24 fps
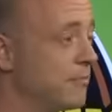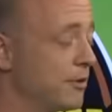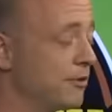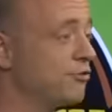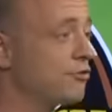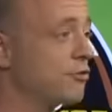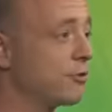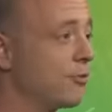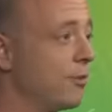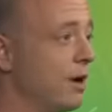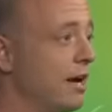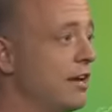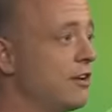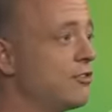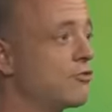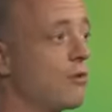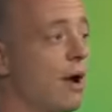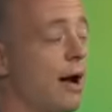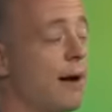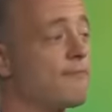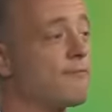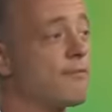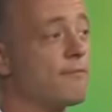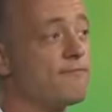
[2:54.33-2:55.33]
Mister Wayne
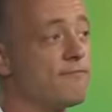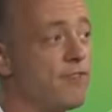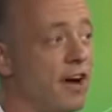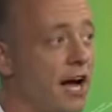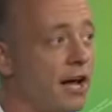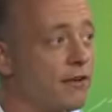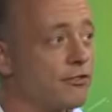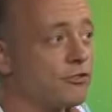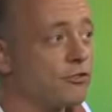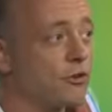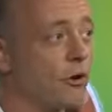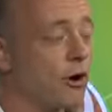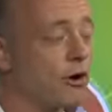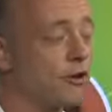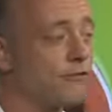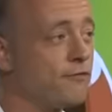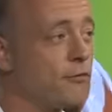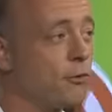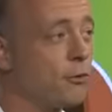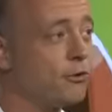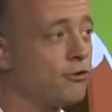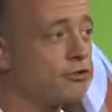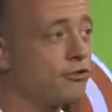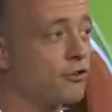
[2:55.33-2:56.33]
drop from five-star to
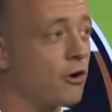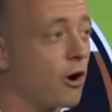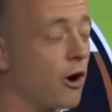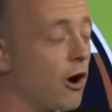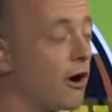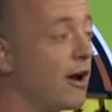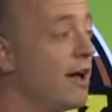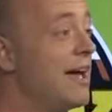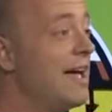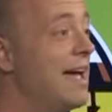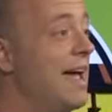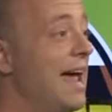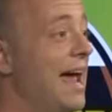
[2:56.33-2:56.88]
four-star.